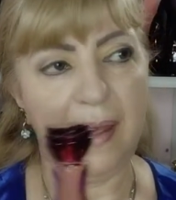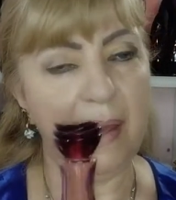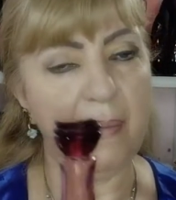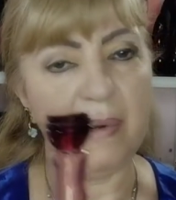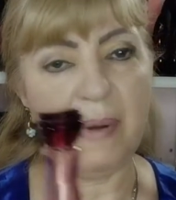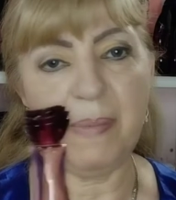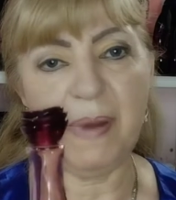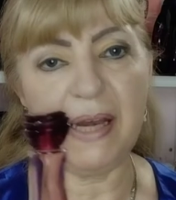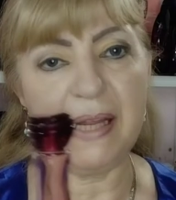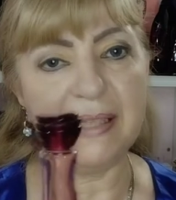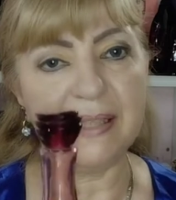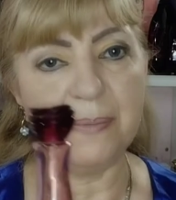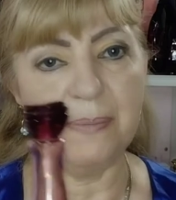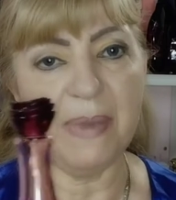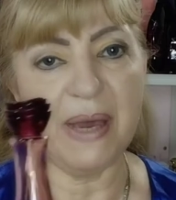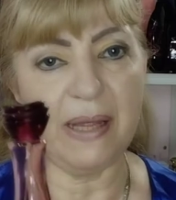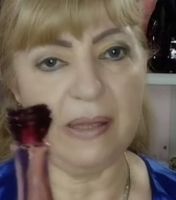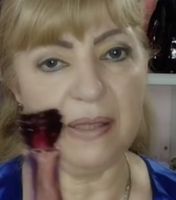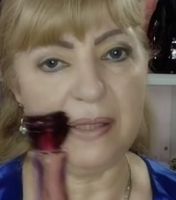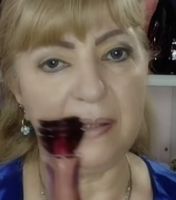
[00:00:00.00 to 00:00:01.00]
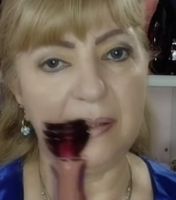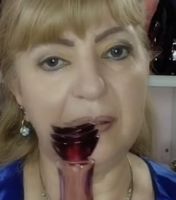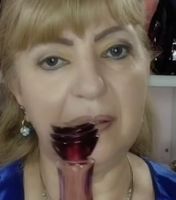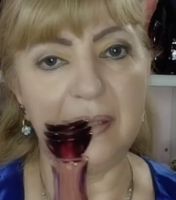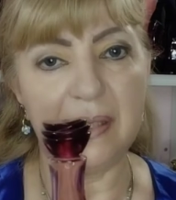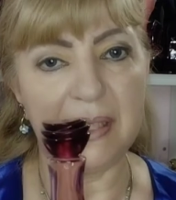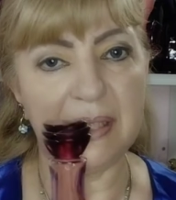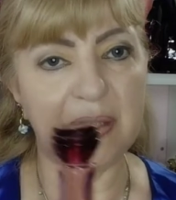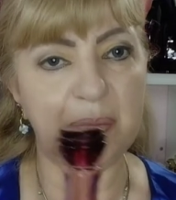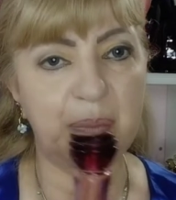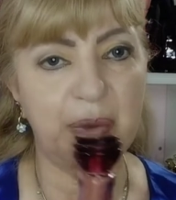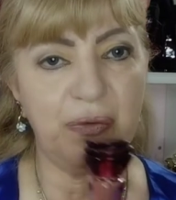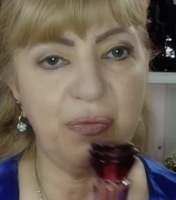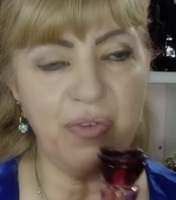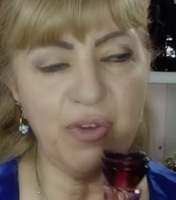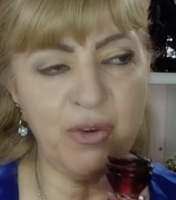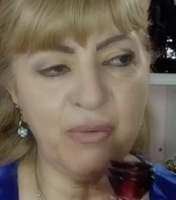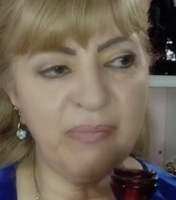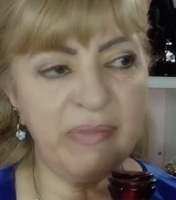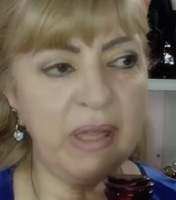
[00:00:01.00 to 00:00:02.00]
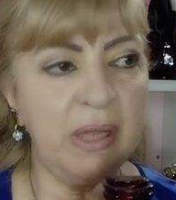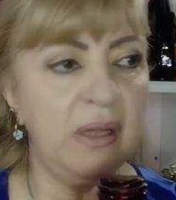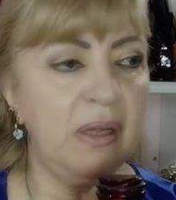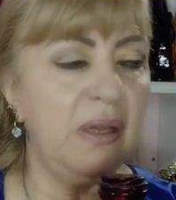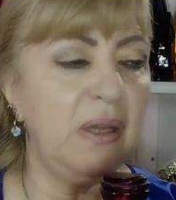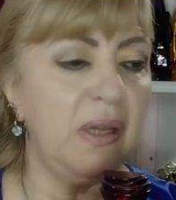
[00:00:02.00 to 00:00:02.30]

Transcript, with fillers: everybody smelled this perfume,